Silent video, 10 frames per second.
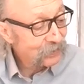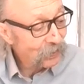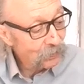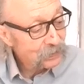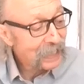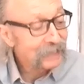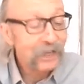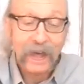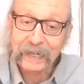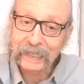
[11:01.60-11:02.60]
notes and
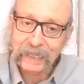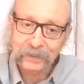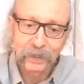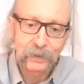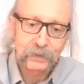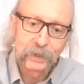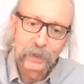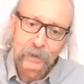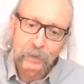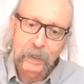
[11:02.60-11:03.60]
dotted eighth notes.
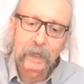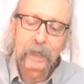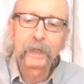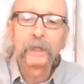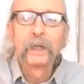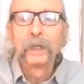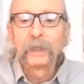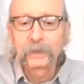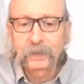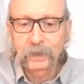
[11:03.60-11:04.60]
1,
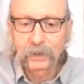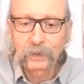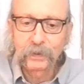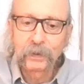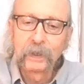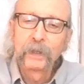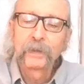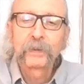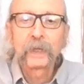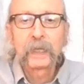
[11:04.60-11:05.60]
2,
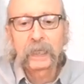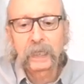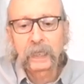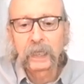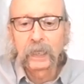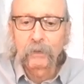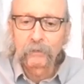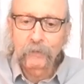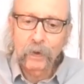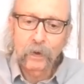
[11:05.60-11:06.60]
3,
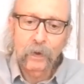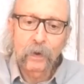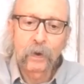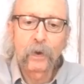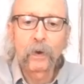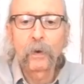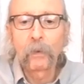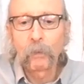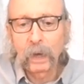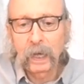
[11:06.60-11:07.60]

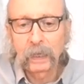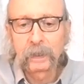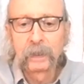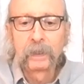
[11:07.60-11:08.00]
4, 1.